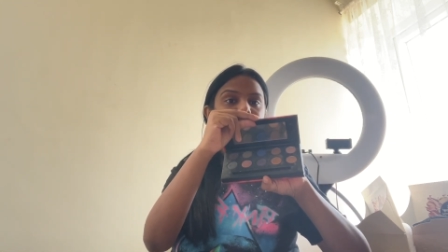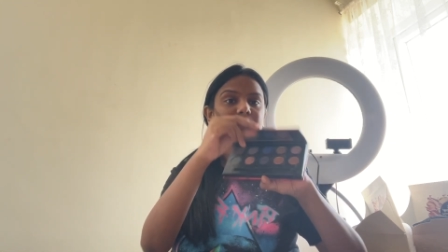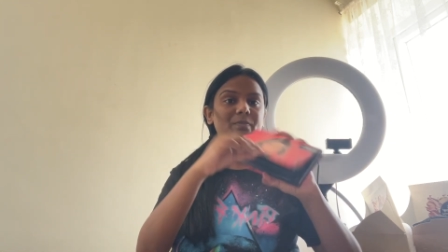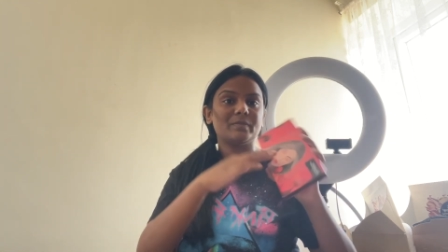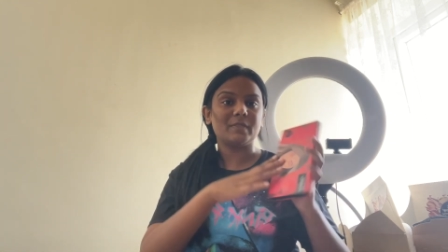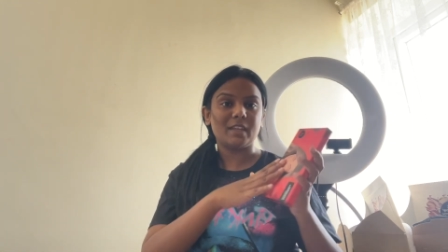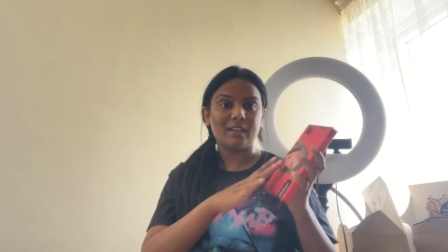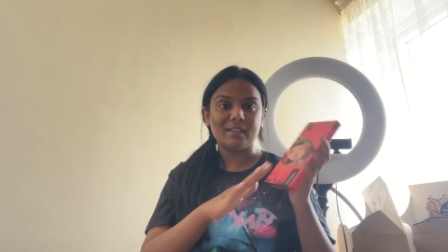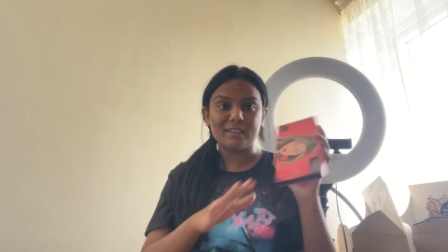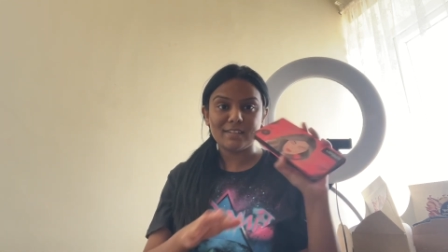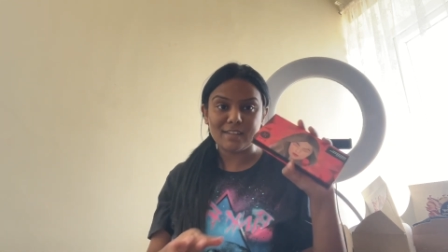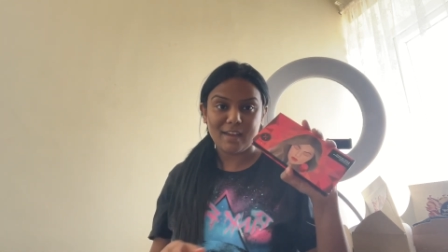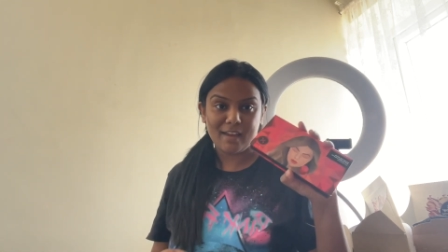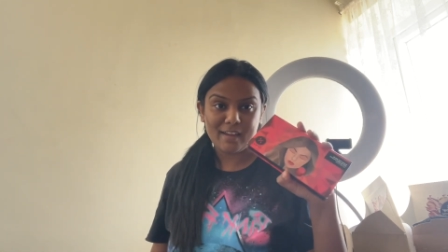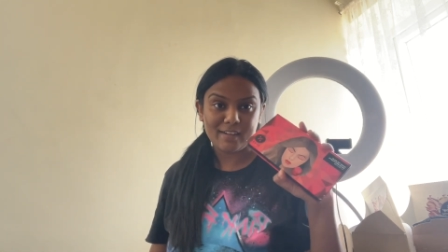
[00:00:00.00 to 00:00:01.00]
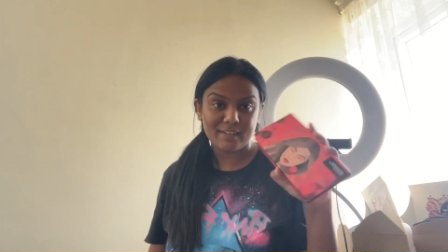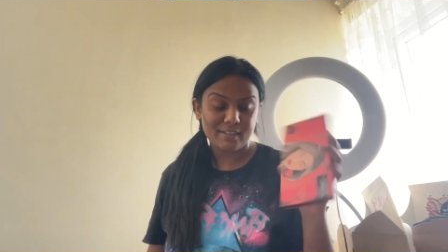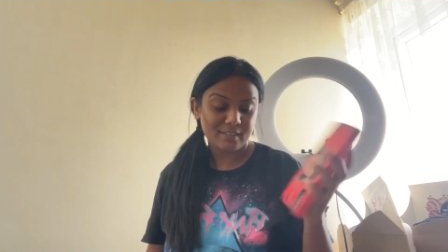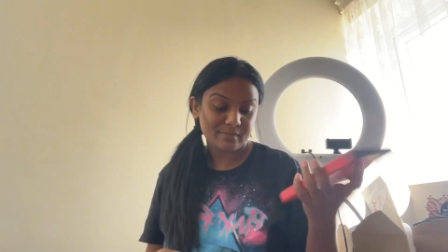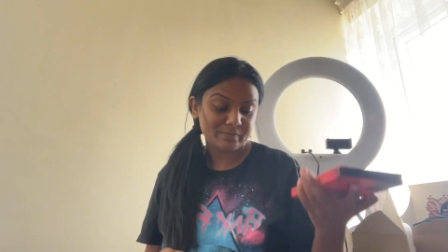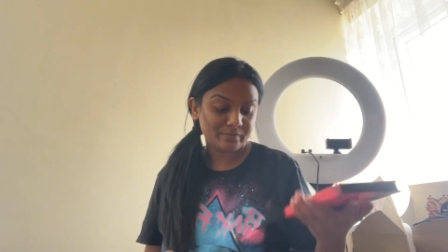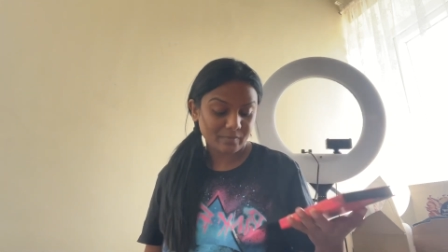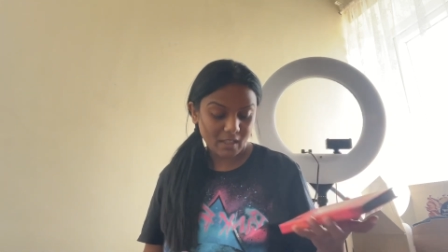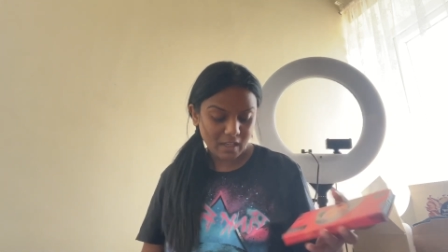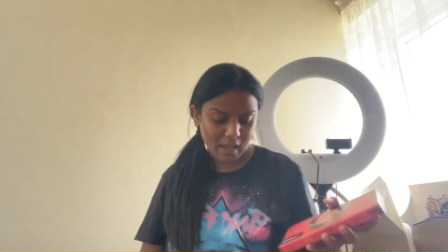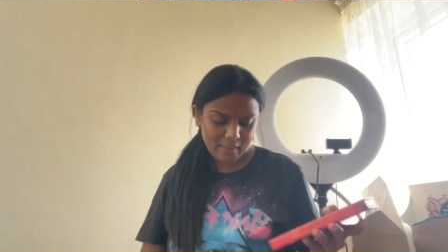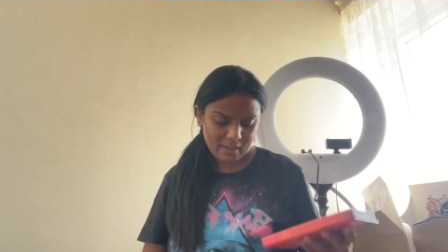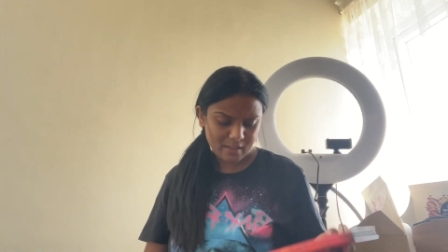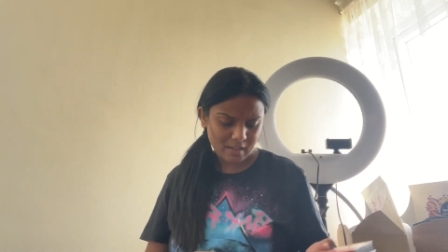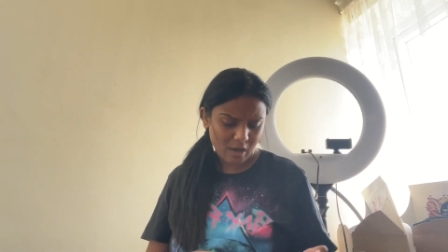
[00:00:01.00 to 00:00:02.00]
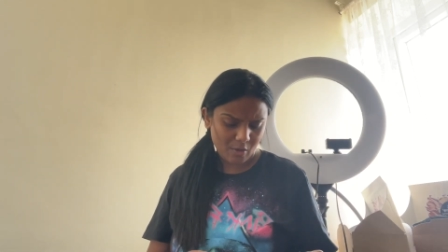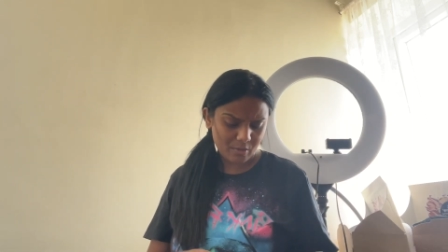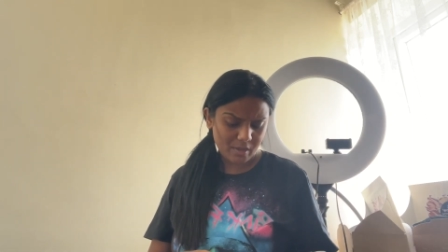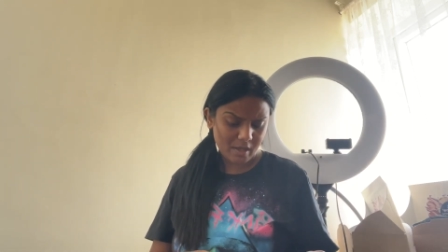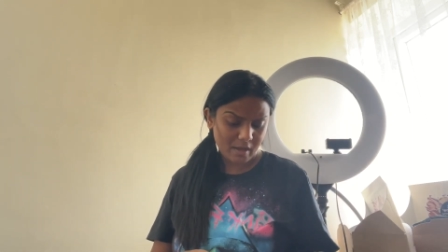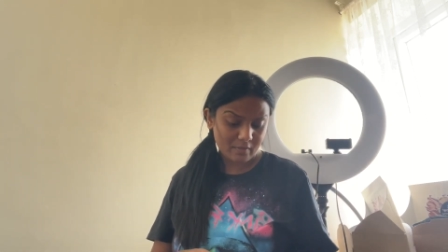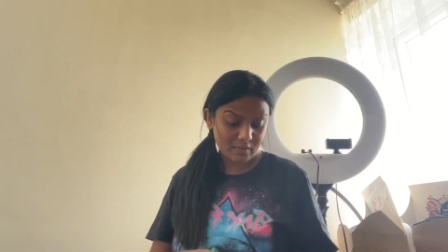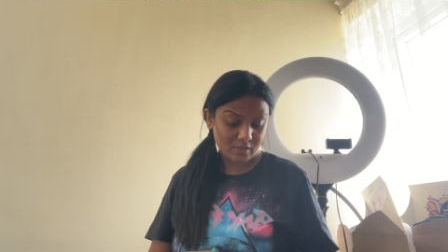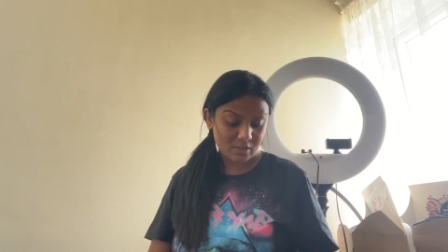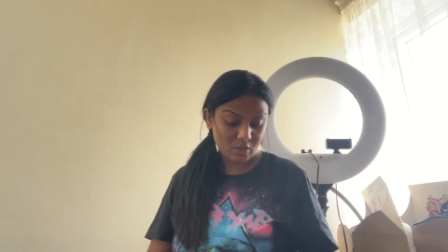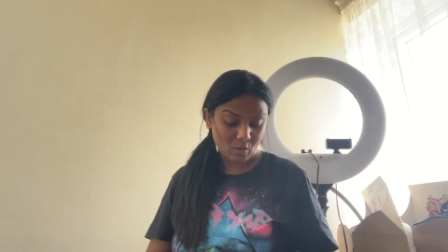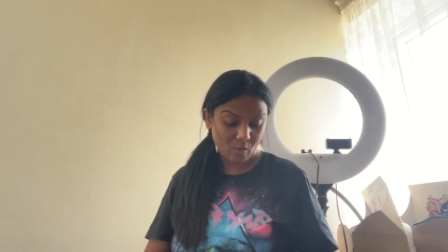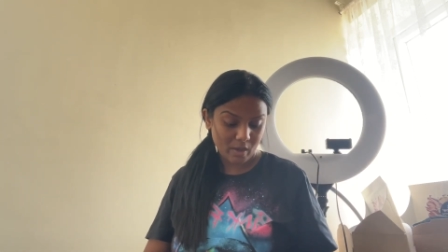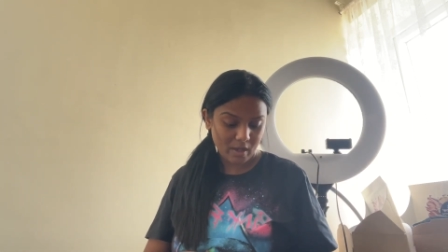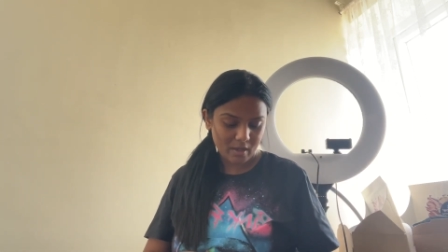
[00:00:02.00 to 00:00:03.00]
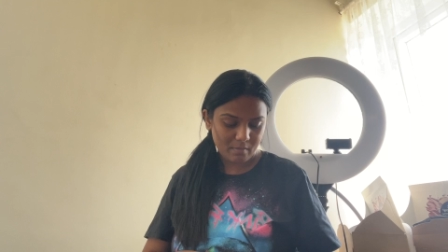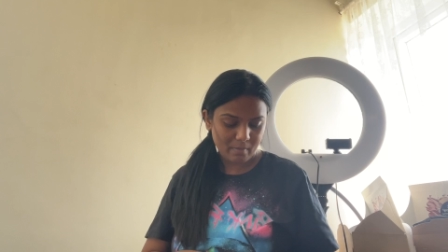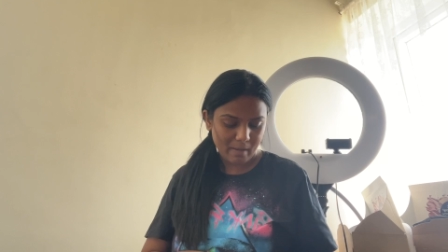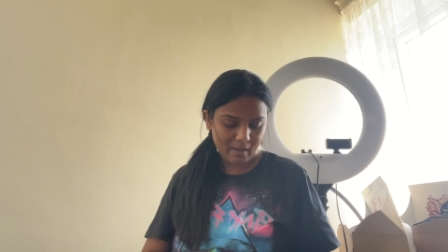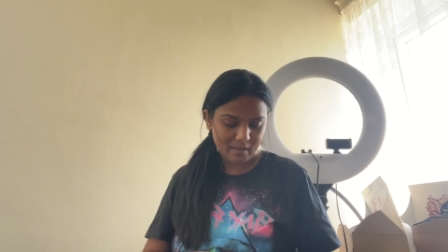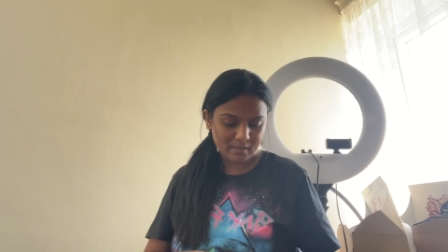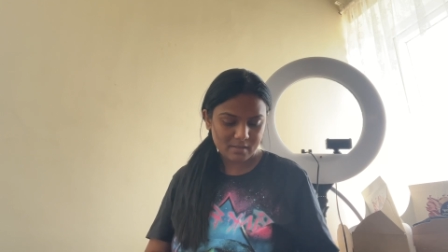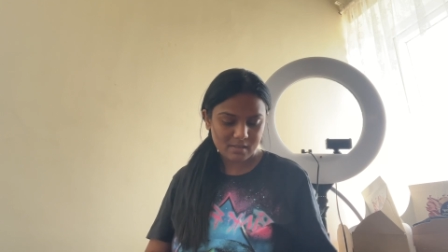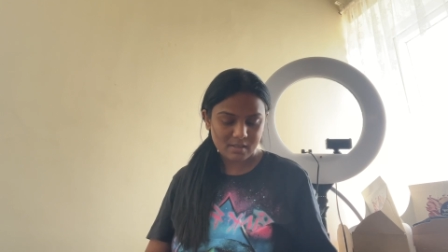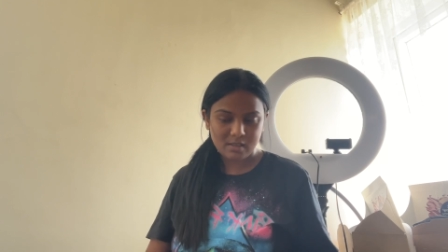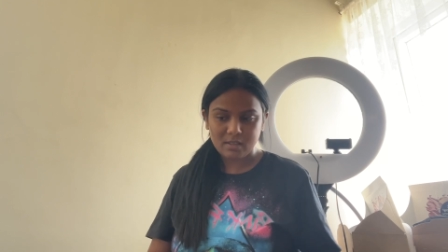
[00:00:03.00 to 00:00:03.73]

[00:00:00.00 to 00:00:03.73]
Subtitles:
things, and I think now they have the square pans.